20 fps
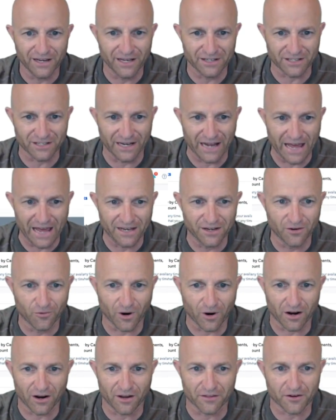Is it
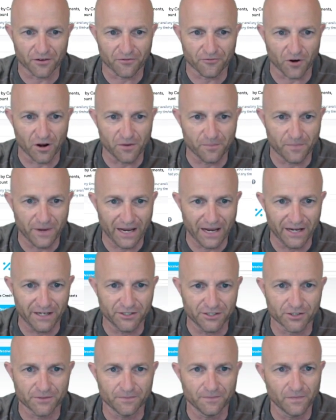anywhere on their front
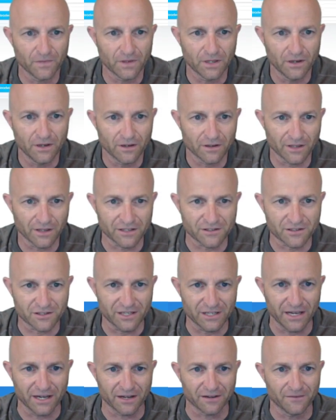page? Let's
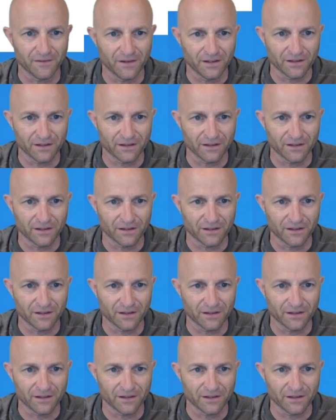see.